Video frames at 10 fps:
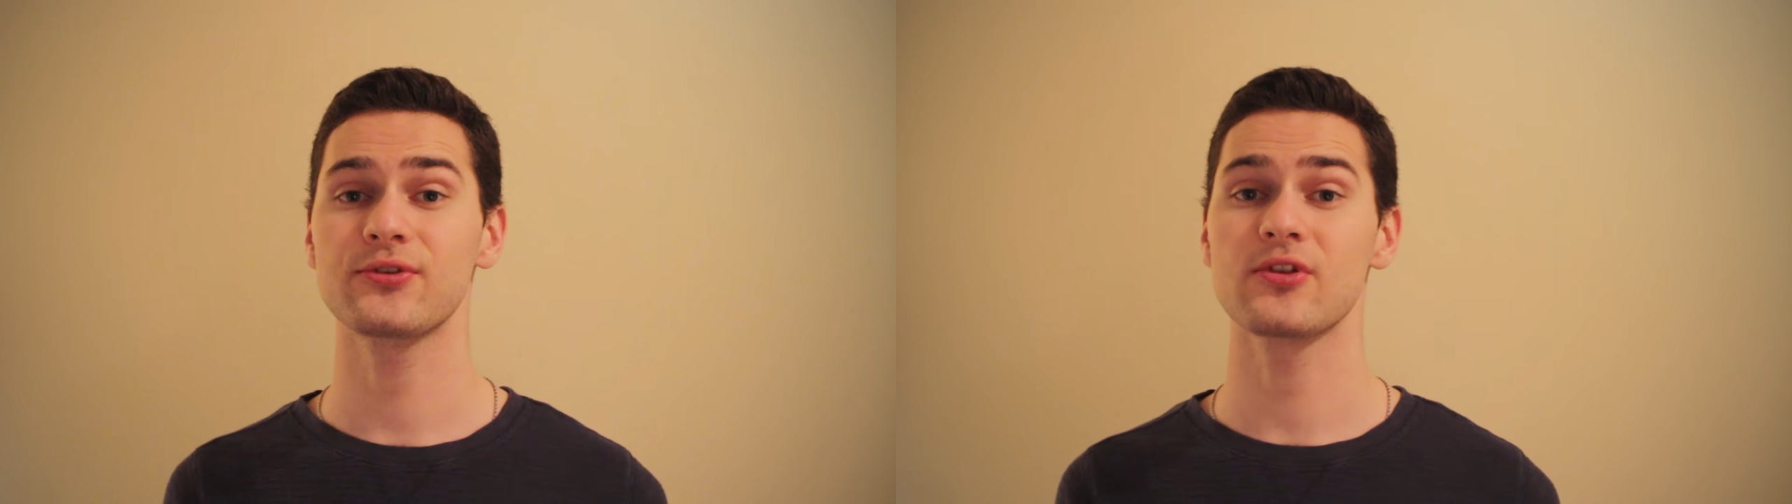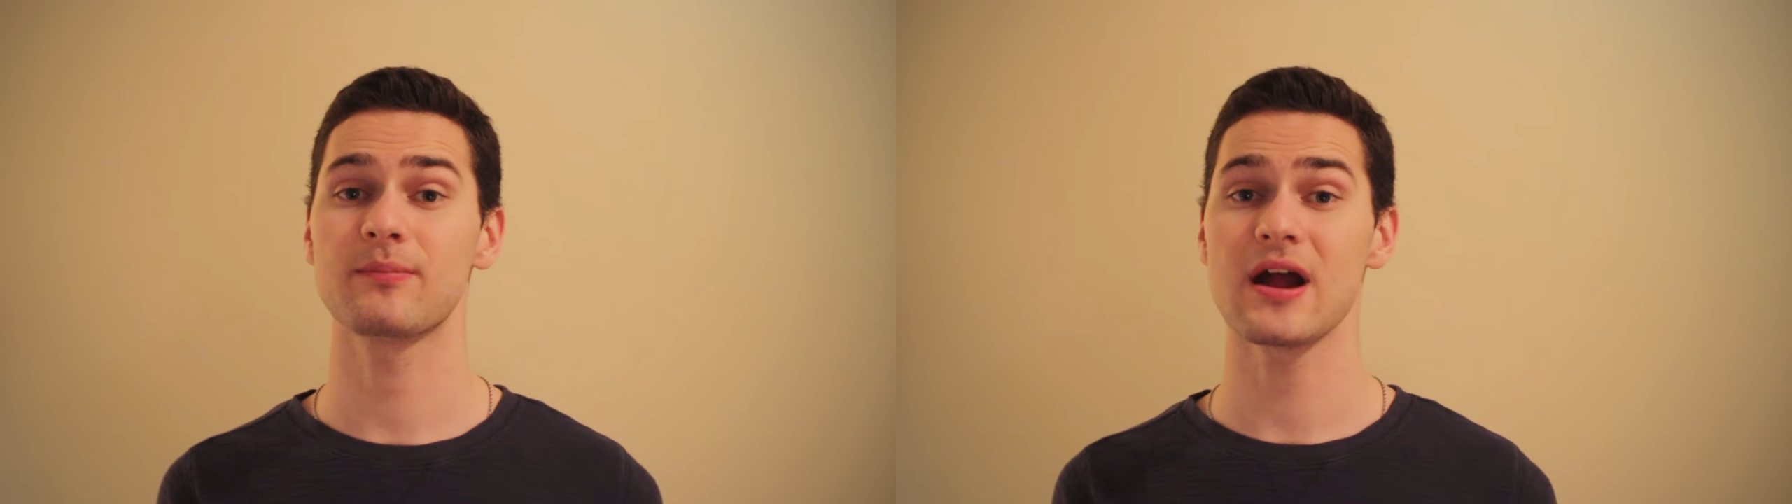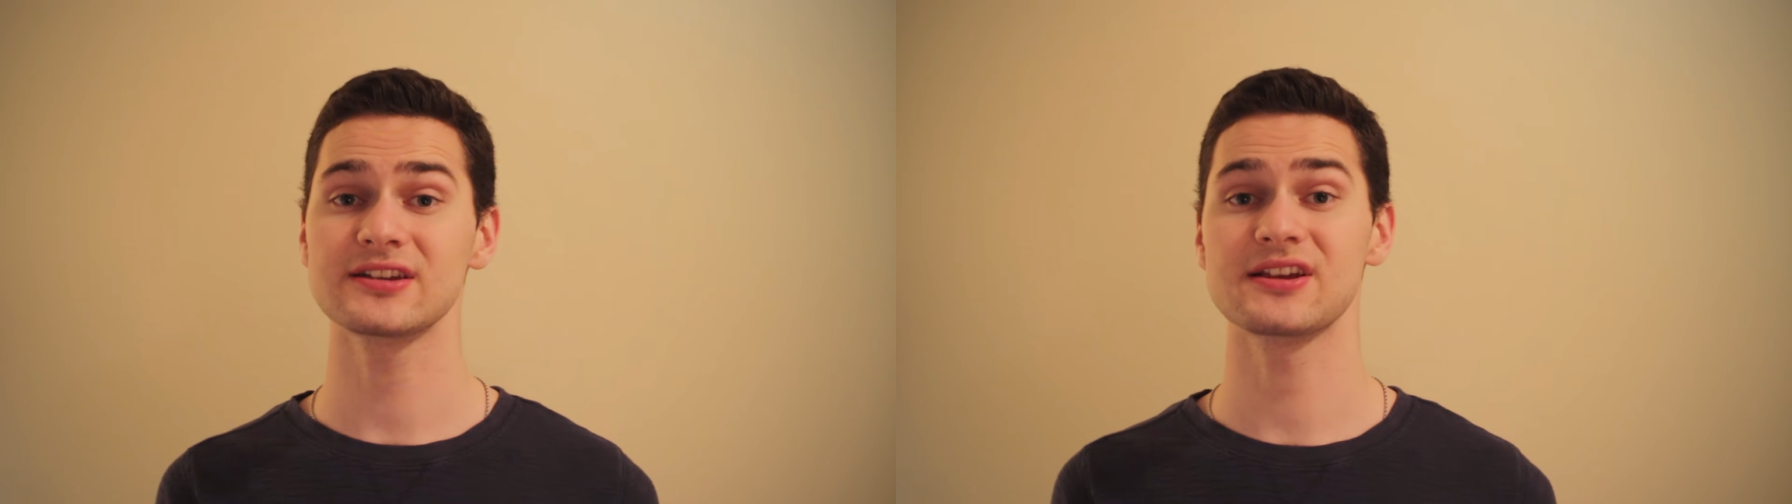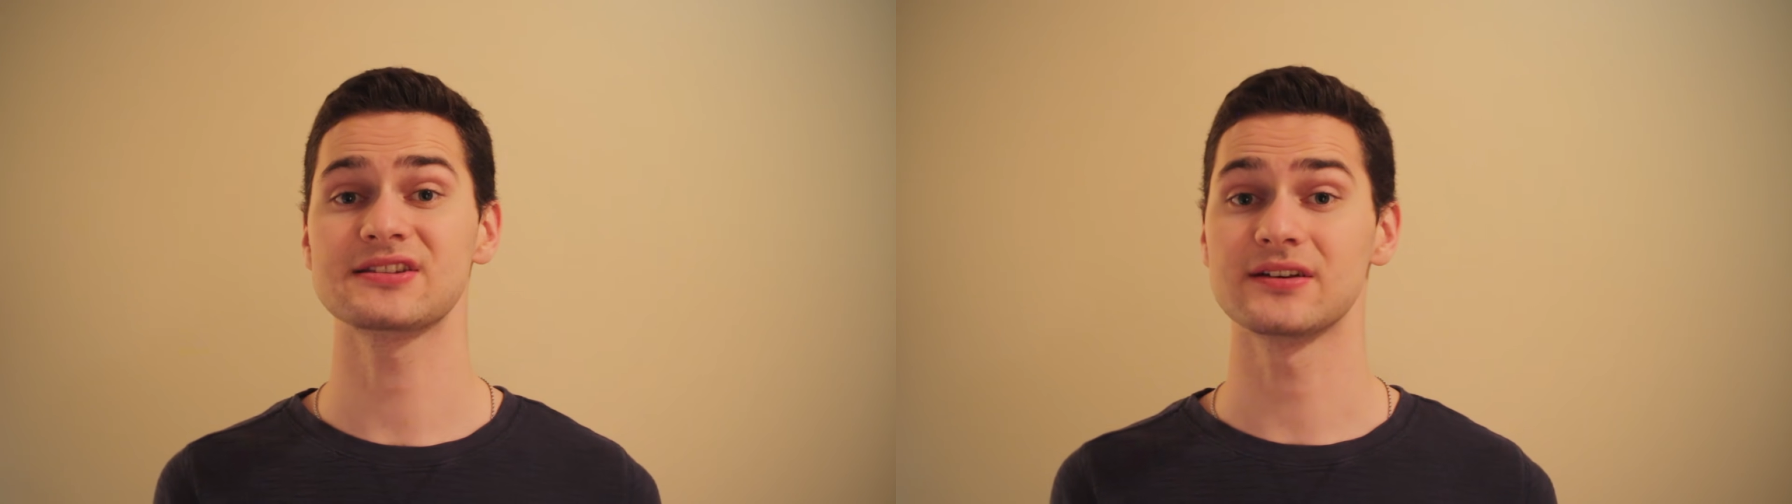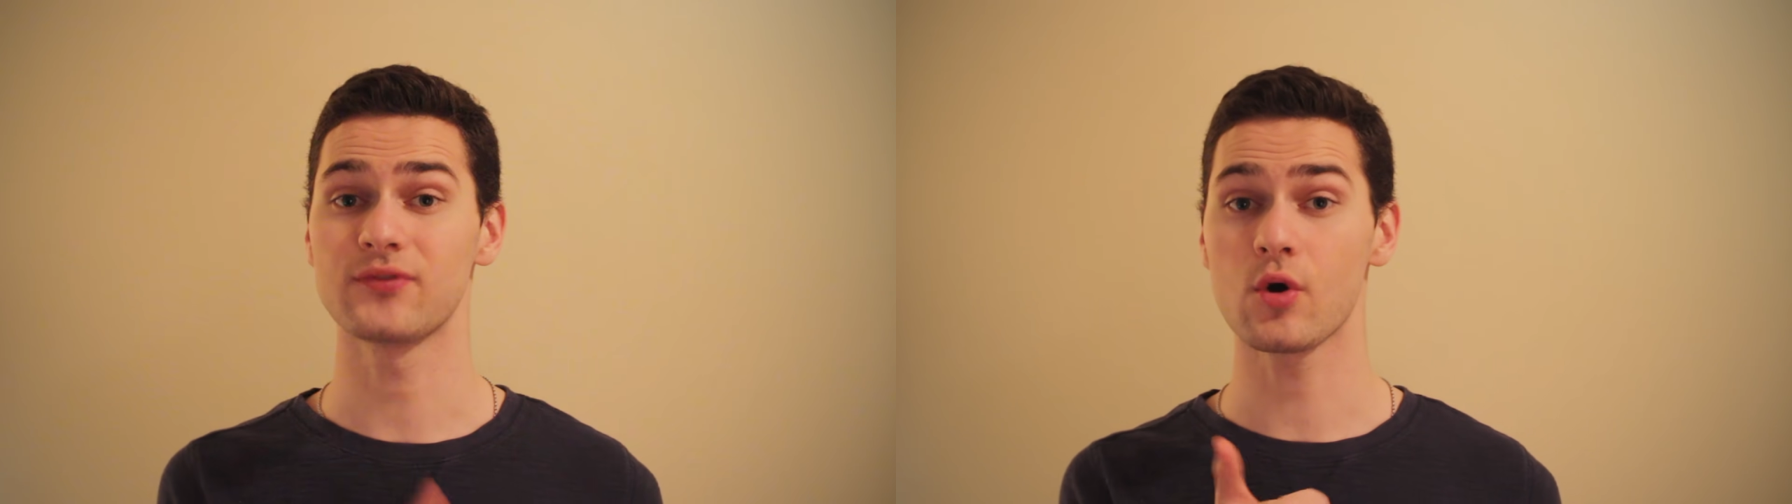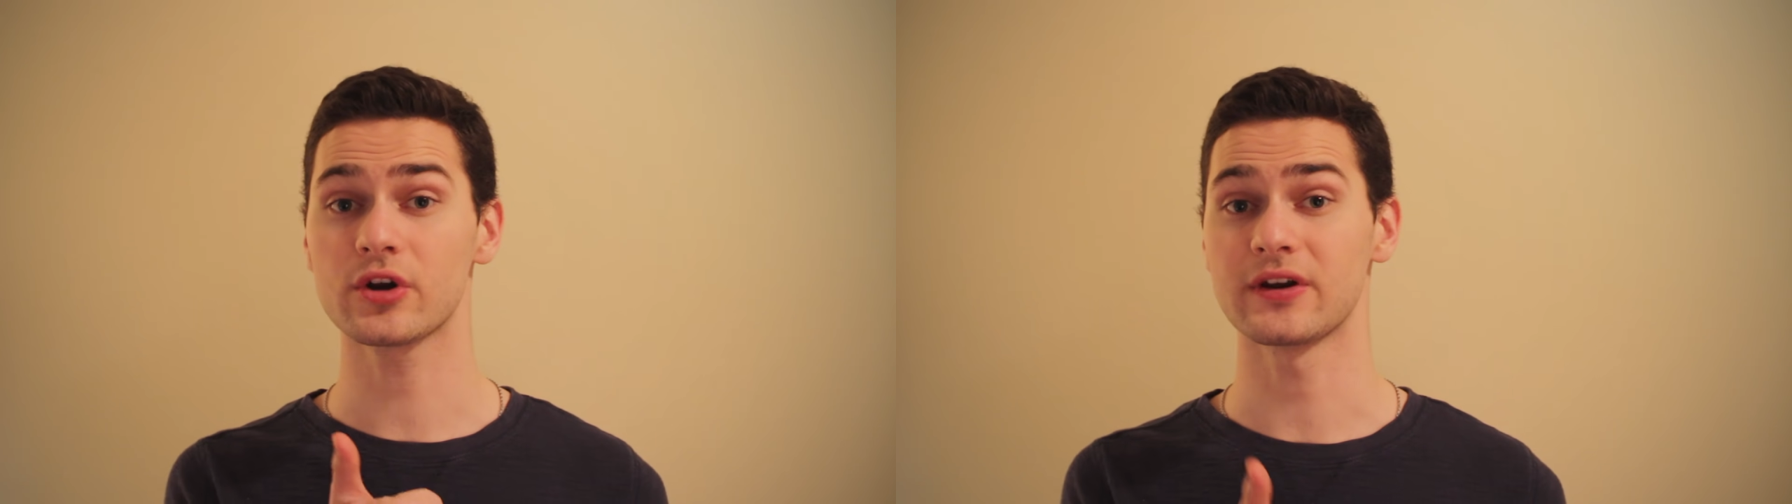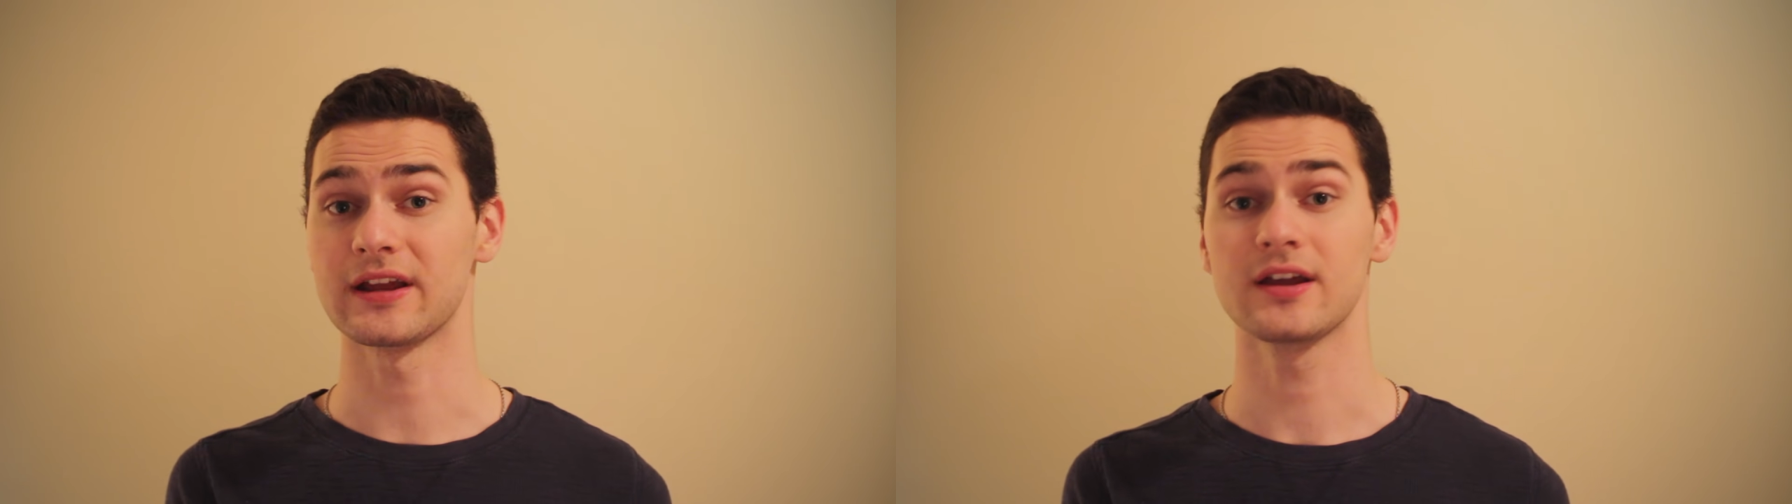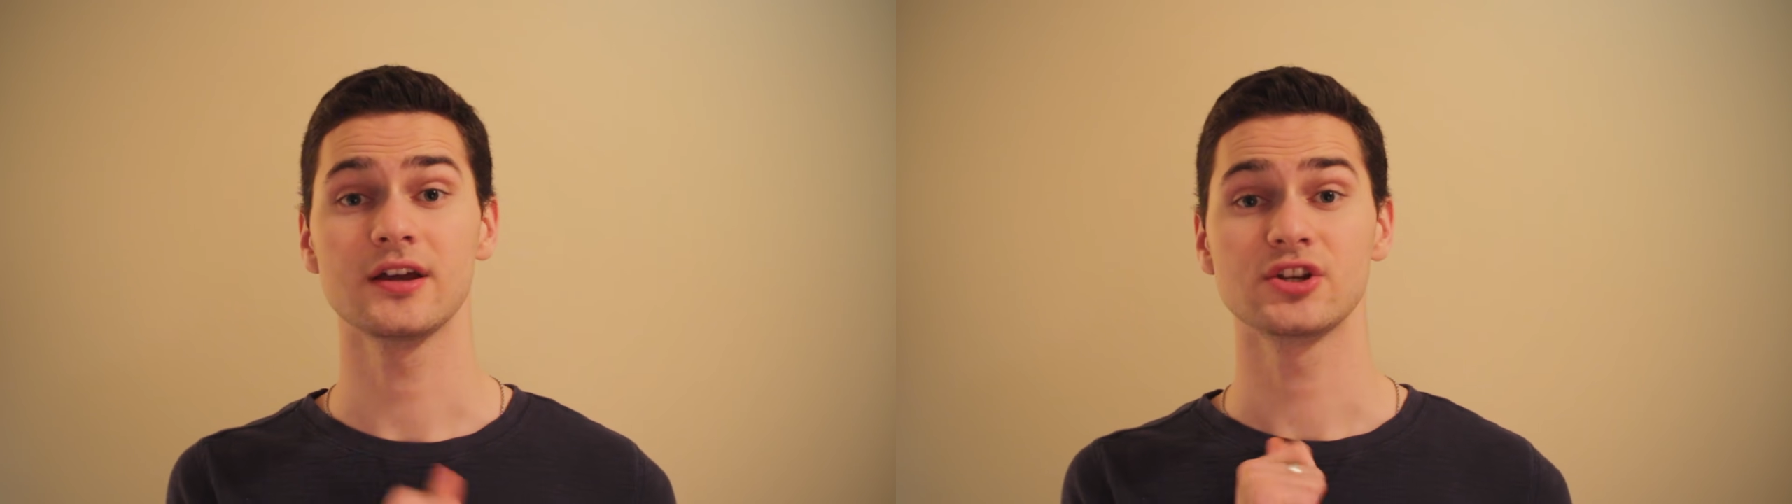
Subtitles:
through the process of ordering,